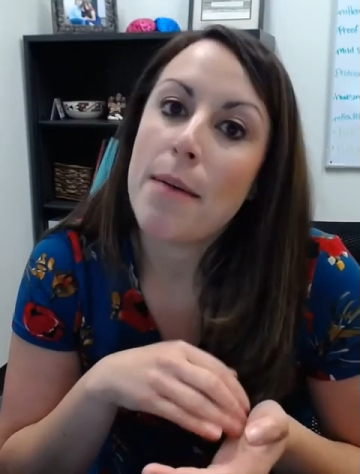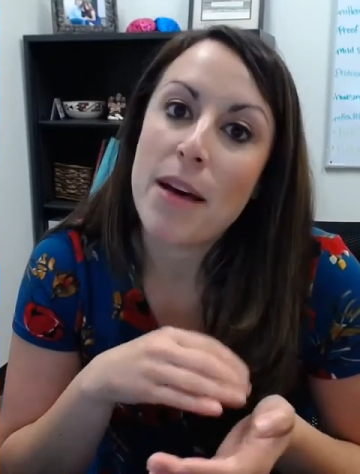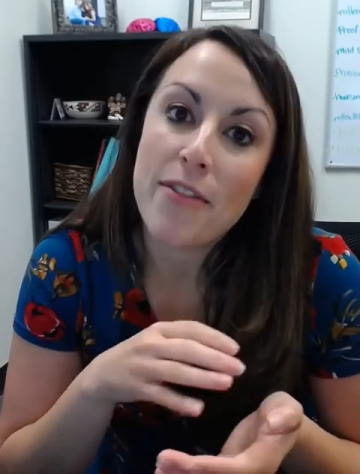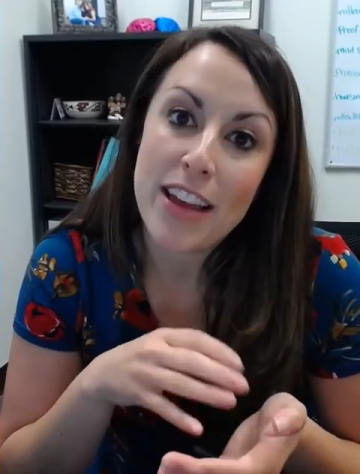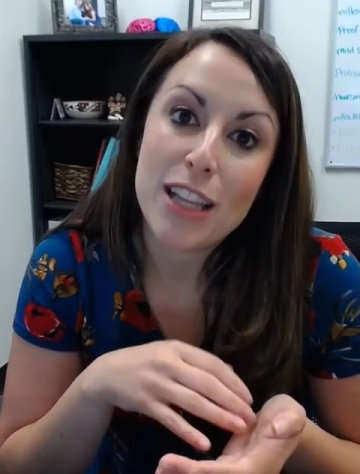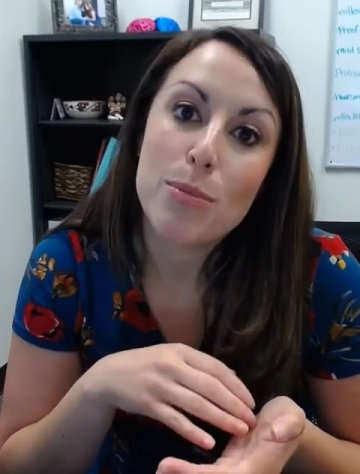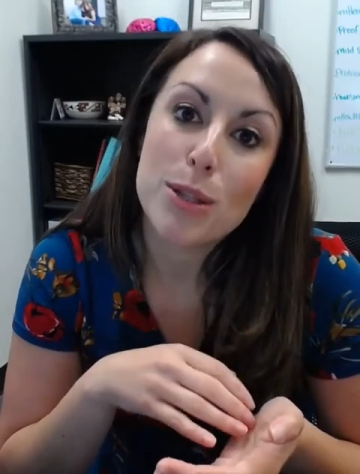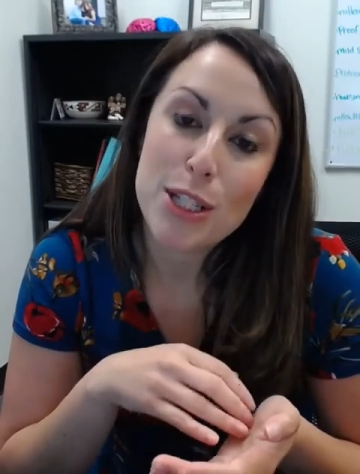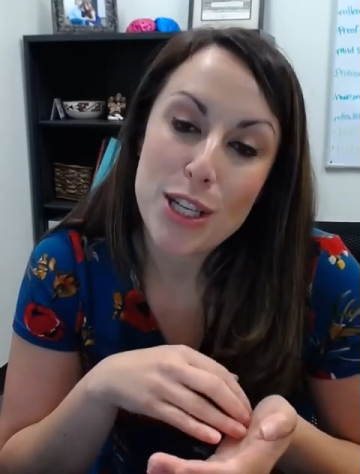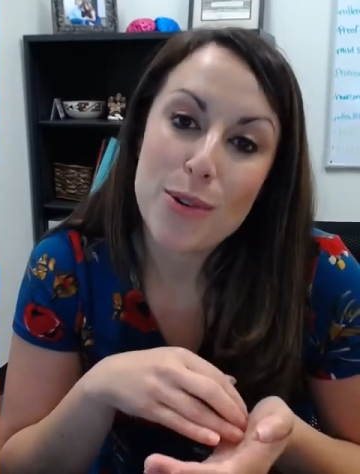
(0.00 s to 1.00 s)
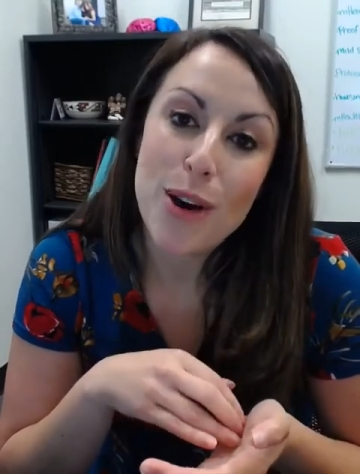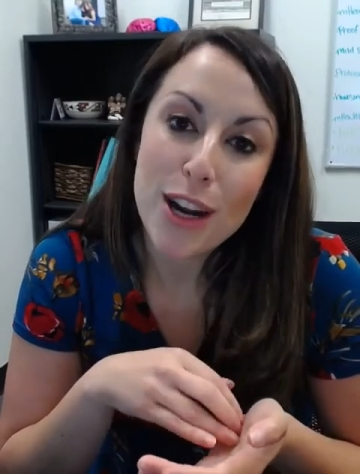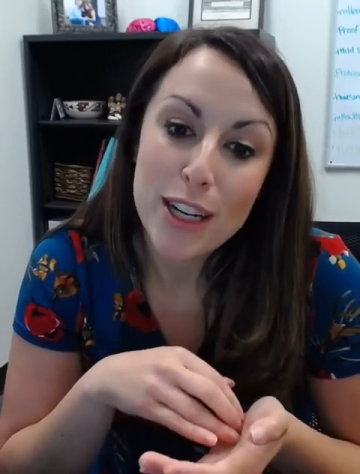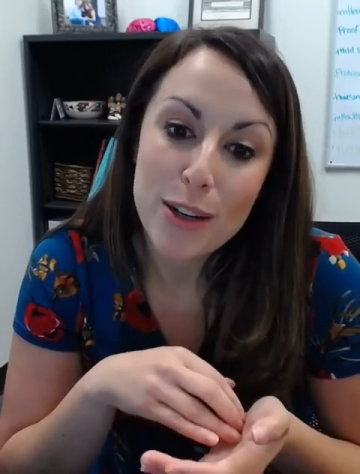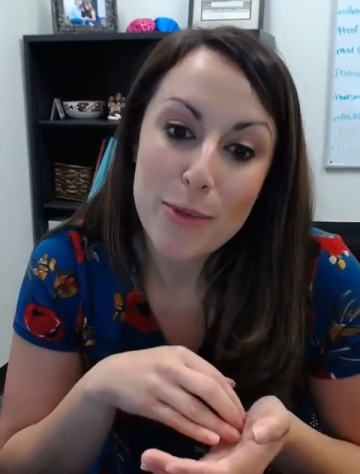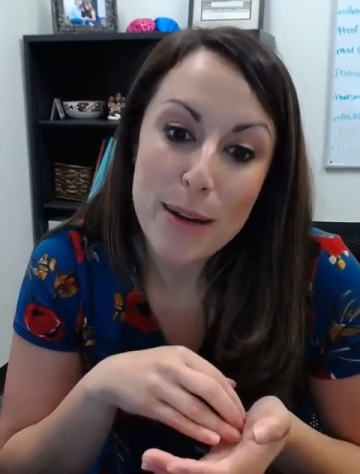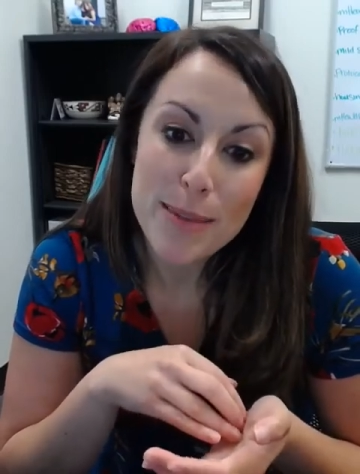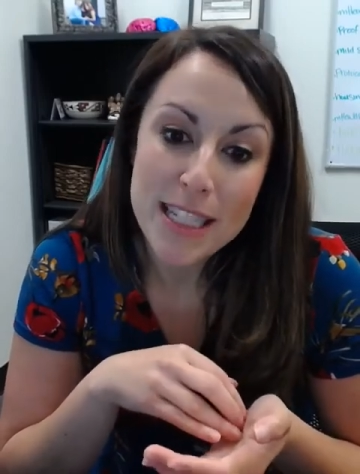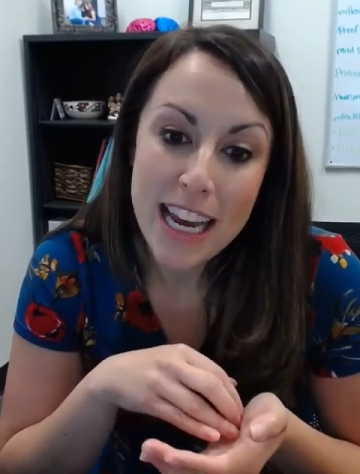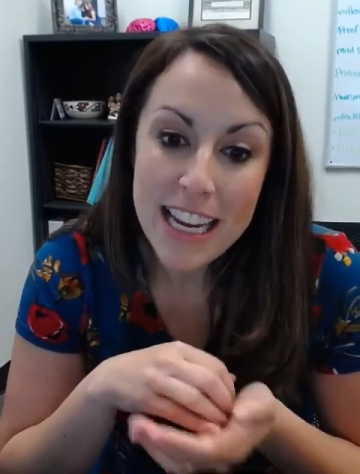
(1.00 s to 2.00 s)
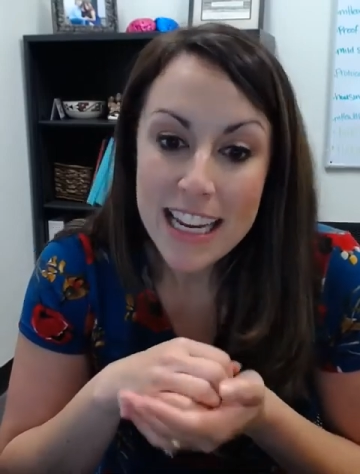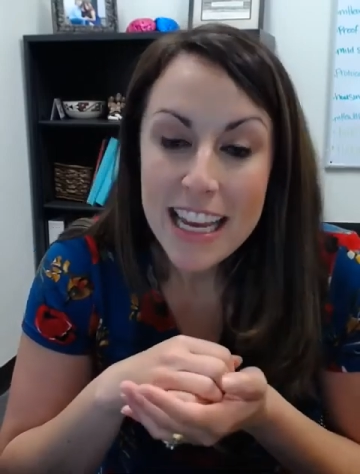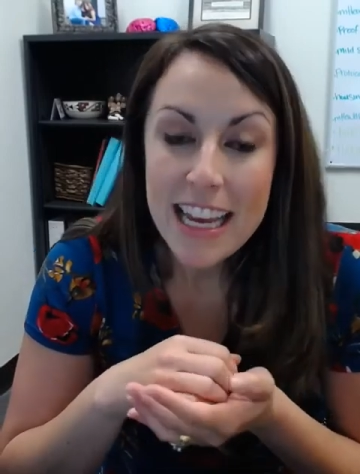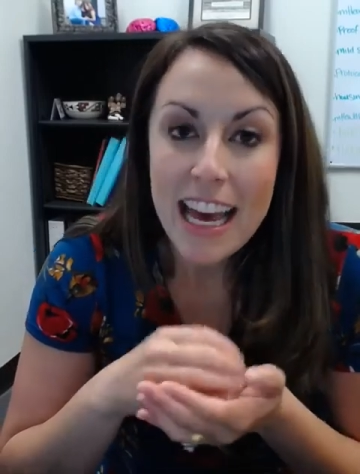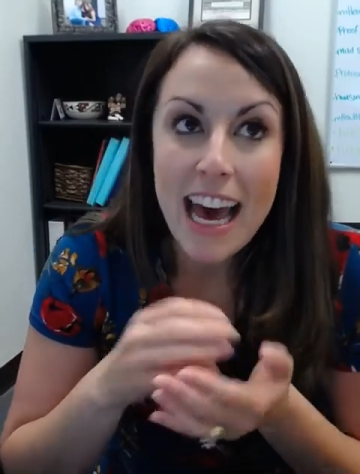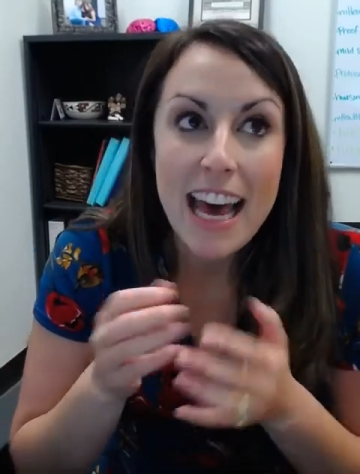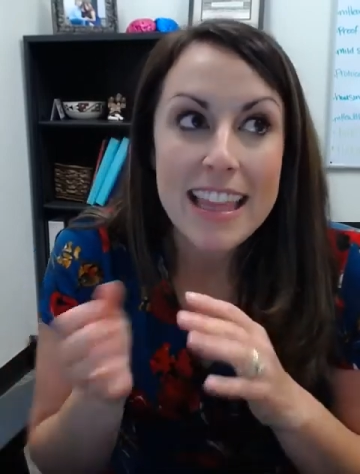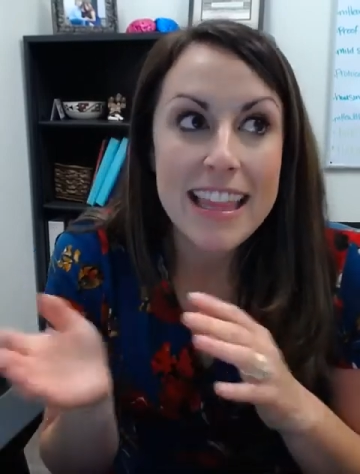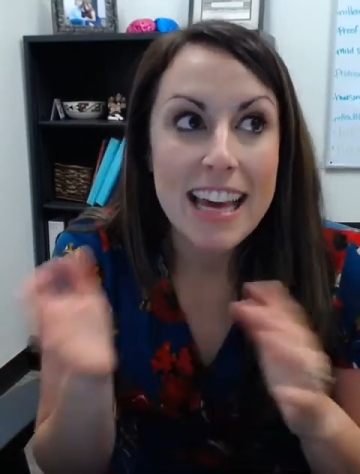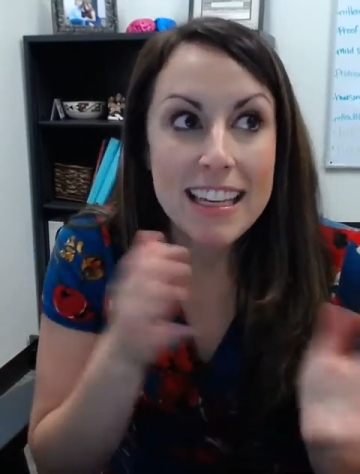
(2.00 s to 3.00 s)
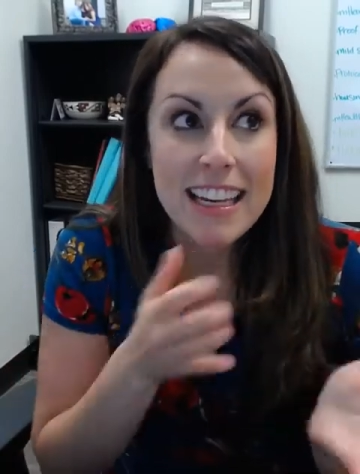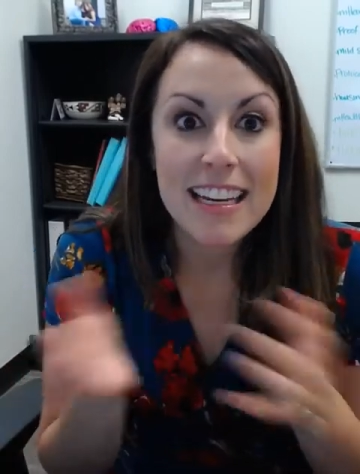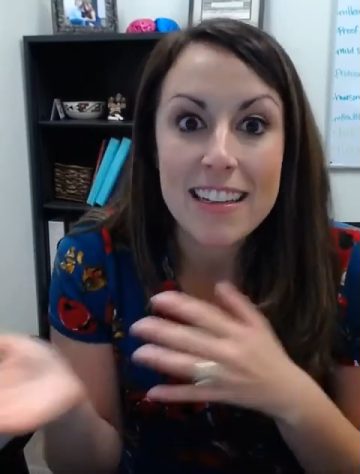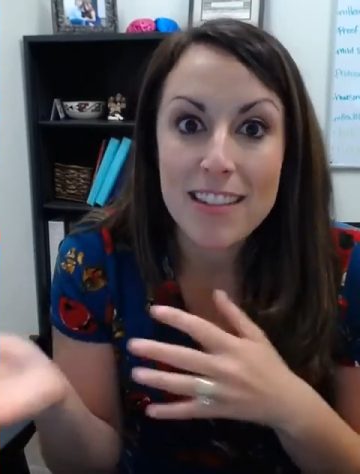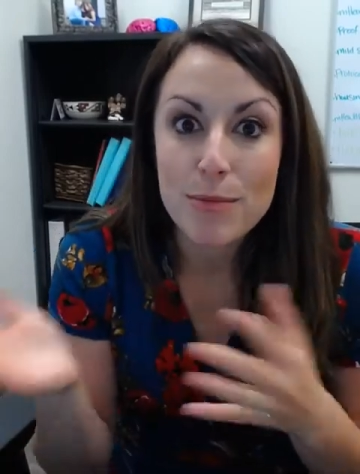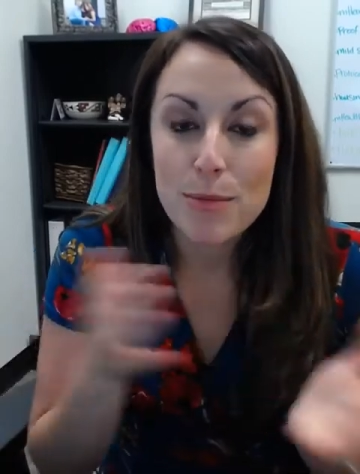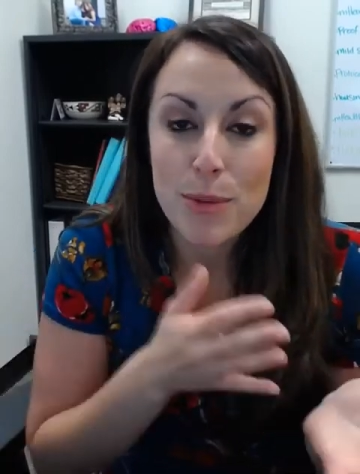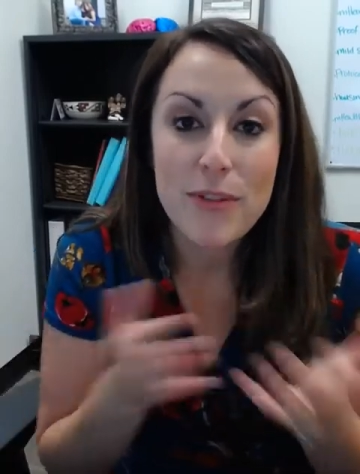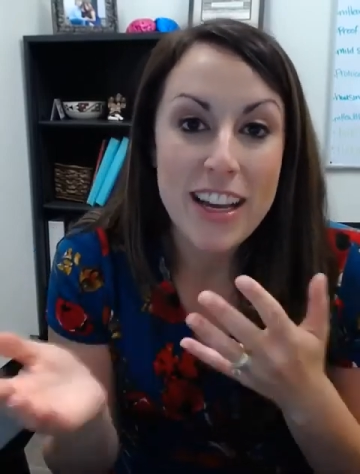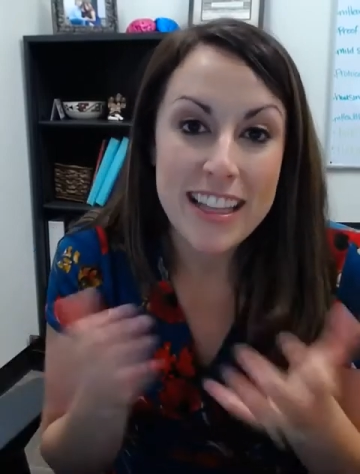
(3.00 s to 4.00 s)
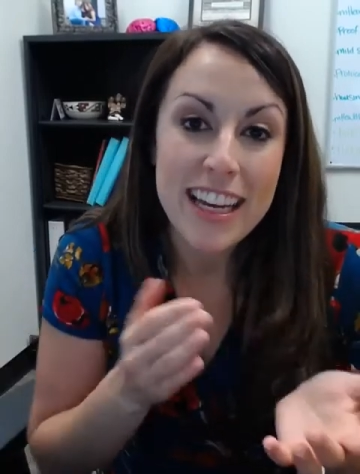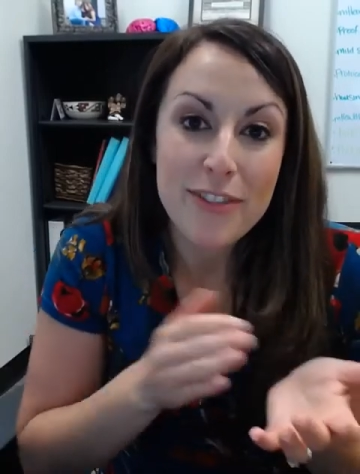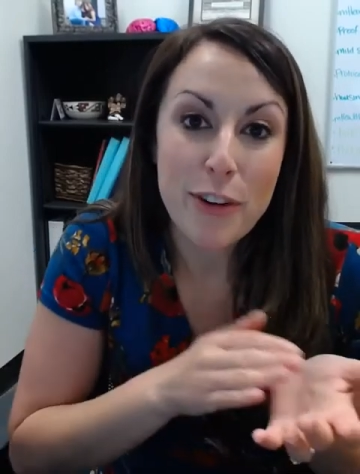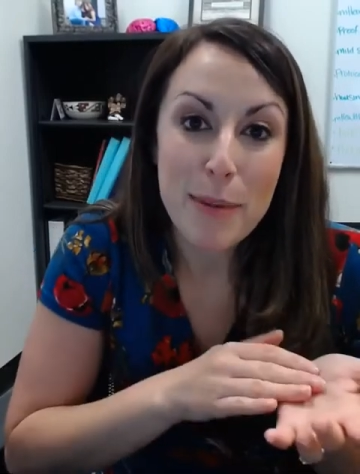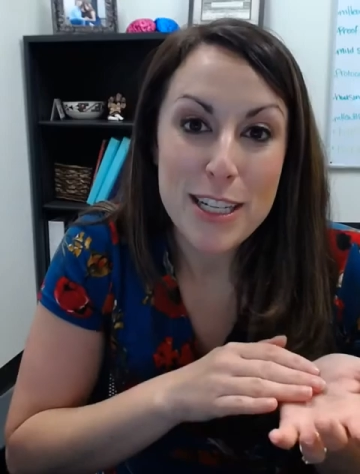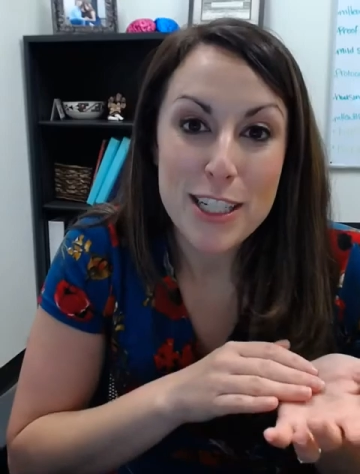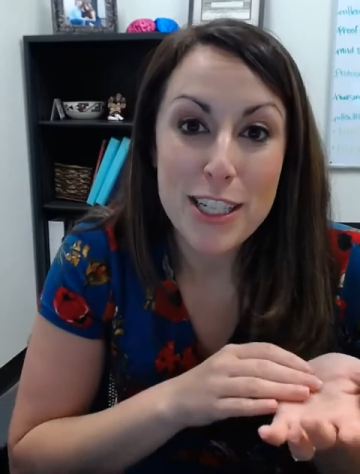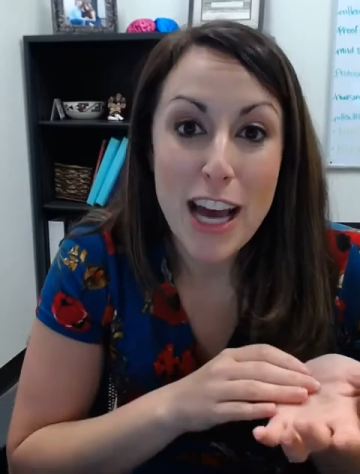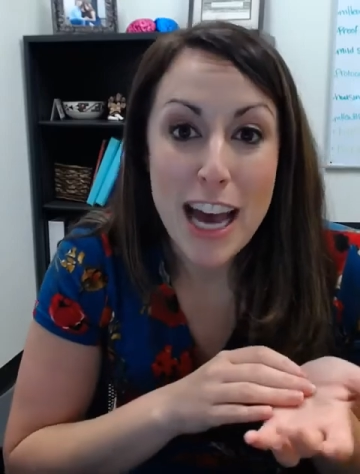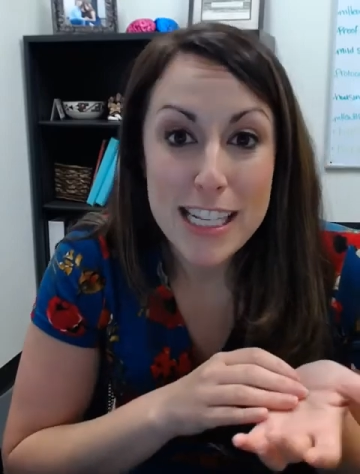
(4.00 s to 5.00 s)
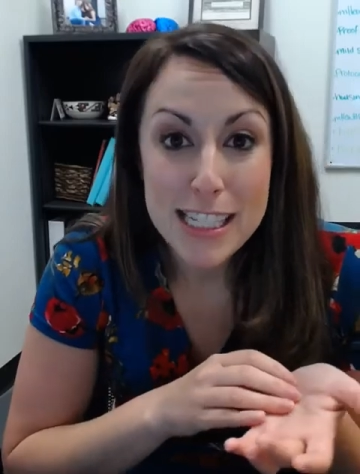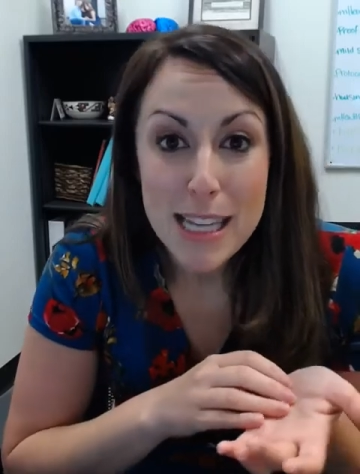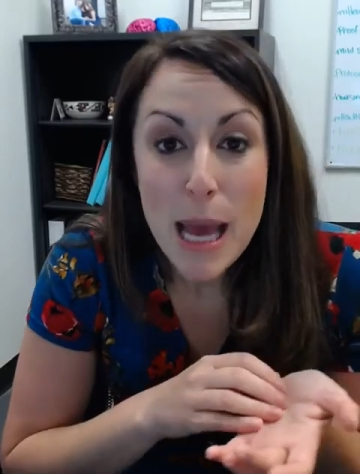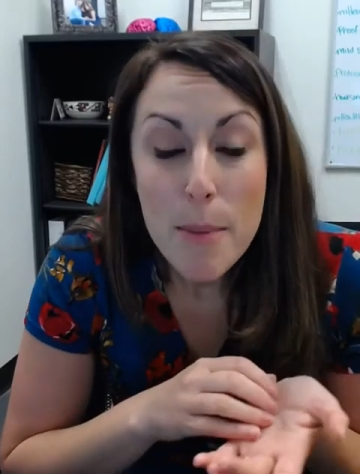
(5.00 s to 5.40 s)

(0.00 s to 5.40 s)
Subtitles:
available to you on our website, that can provide that information to us.